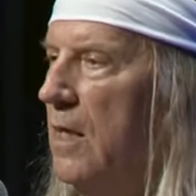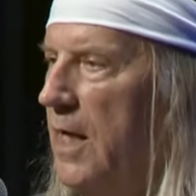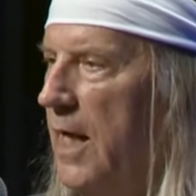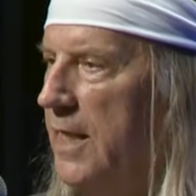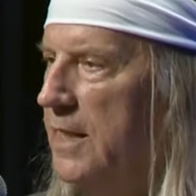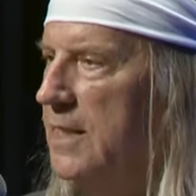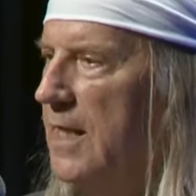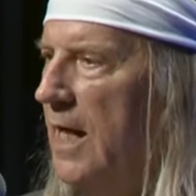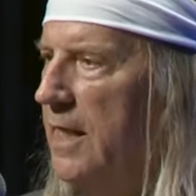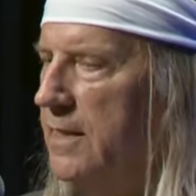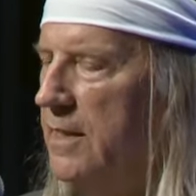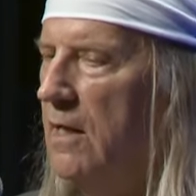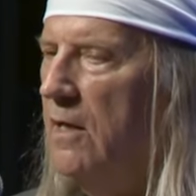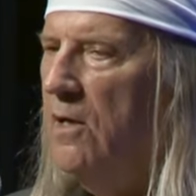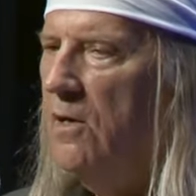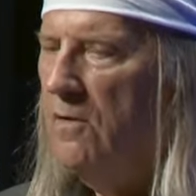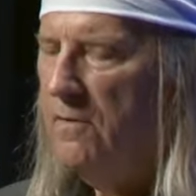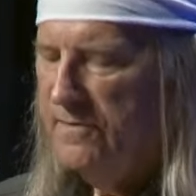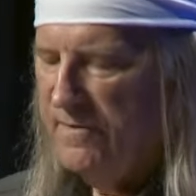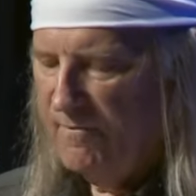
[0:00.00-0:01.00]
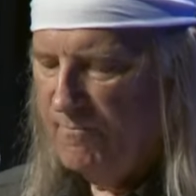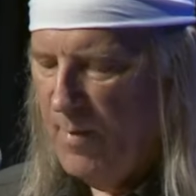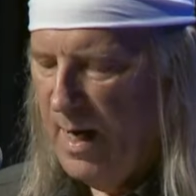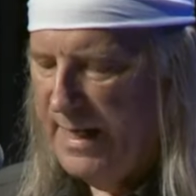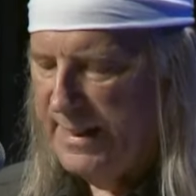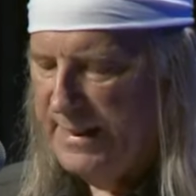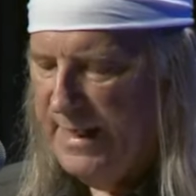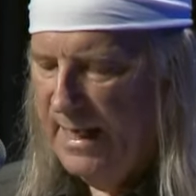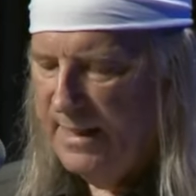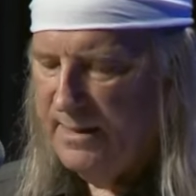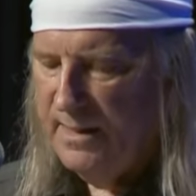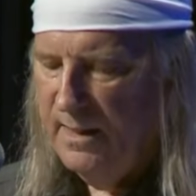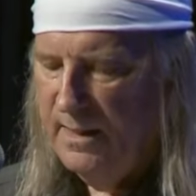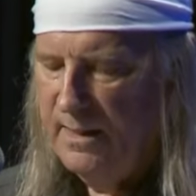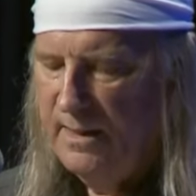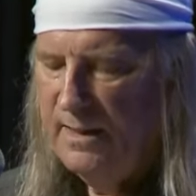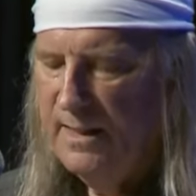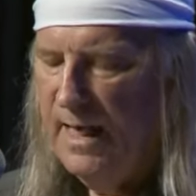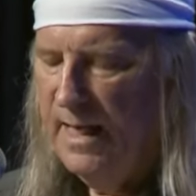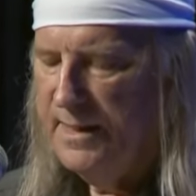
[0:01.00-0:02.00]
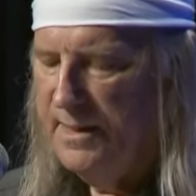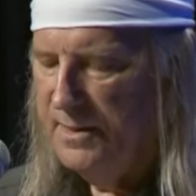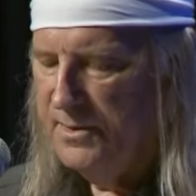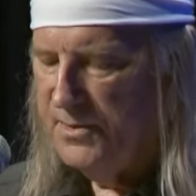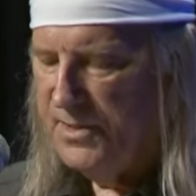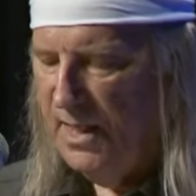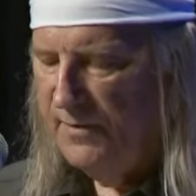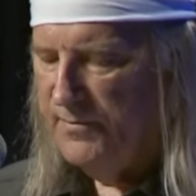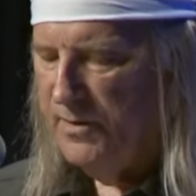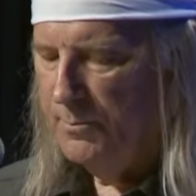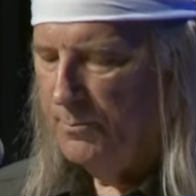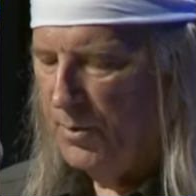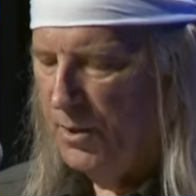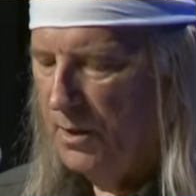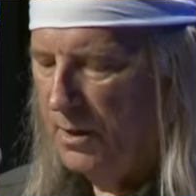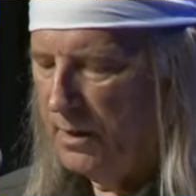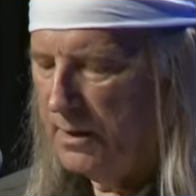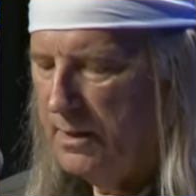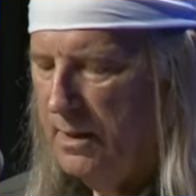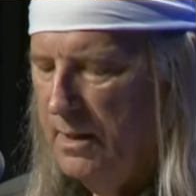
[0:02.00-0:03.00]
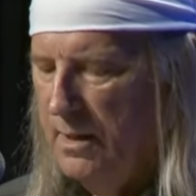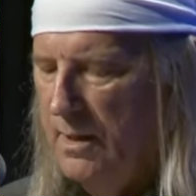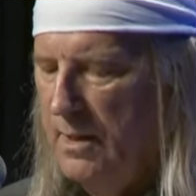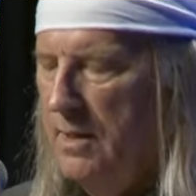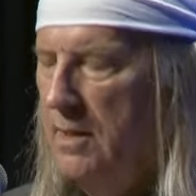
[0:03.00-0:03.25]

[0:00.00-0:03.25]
had gotten a hold of my 1997 book,